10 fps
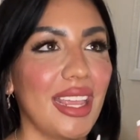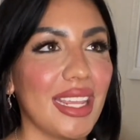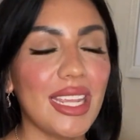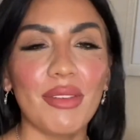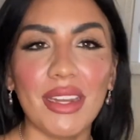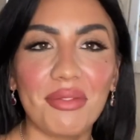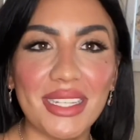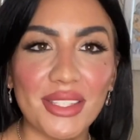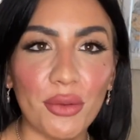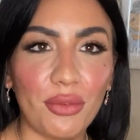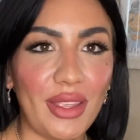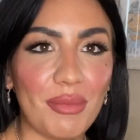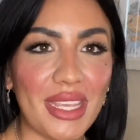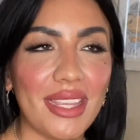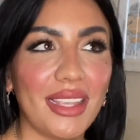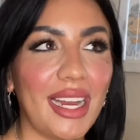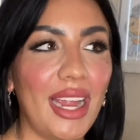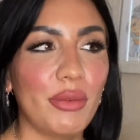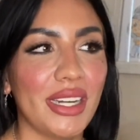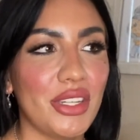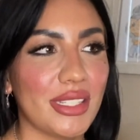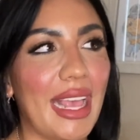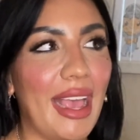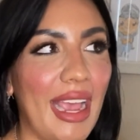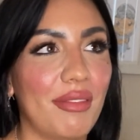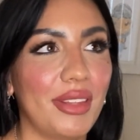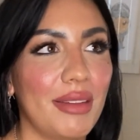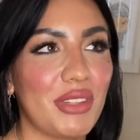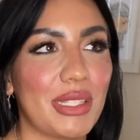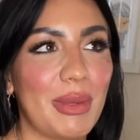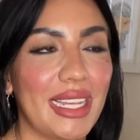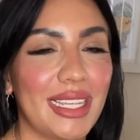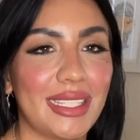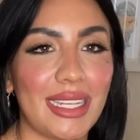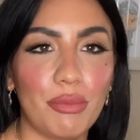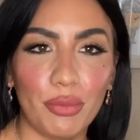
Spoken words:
Even if these don't fit me, like I want to just have them just because it